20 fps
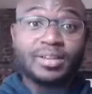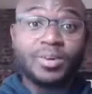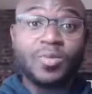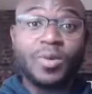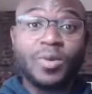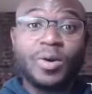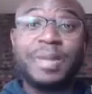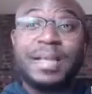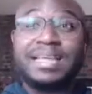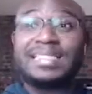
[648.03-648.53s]

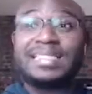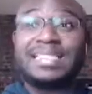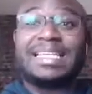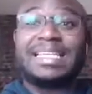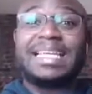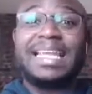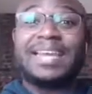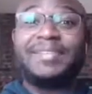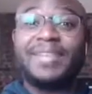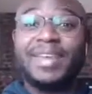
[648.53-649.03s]
we're basically
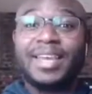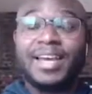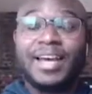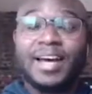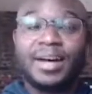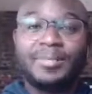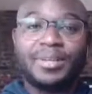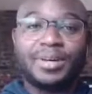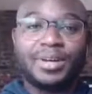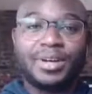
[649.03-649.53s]
giving
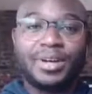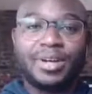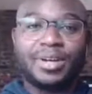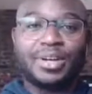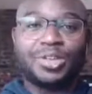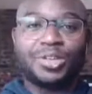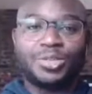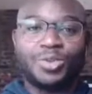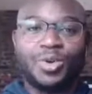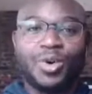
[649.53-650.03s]
up
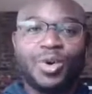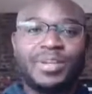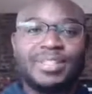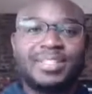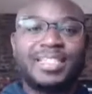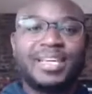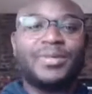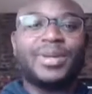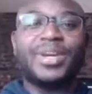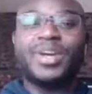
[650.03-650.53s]
control and
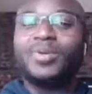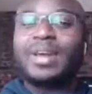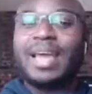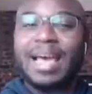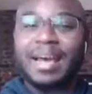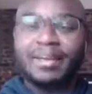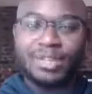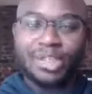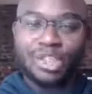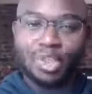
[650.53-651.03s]
saying we don't
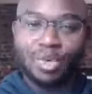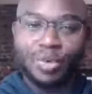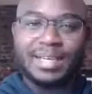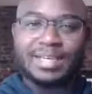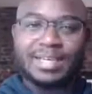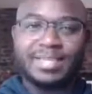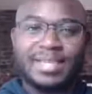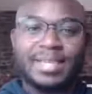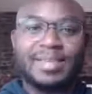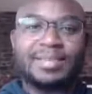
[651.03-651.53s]
have
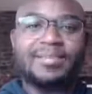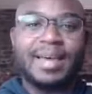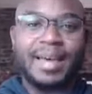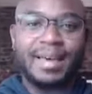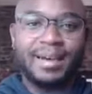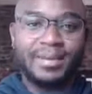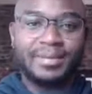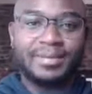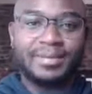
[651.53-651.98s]
choice in the matter,